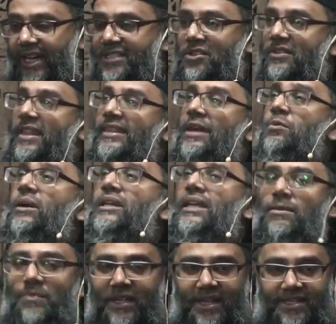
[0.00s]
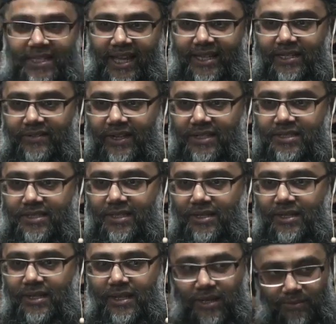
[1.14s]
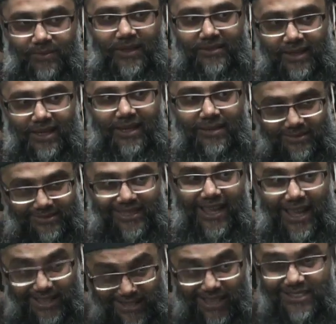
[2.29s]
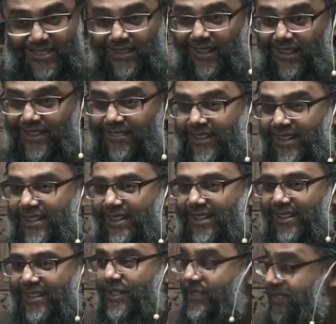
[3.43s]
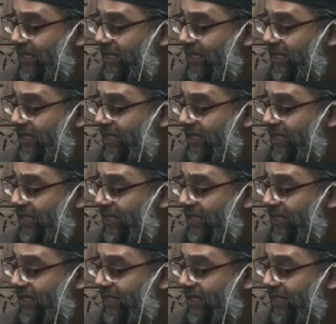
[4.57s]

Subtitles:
it's not that they were leap years ahead of us, but they had a head start, right? Because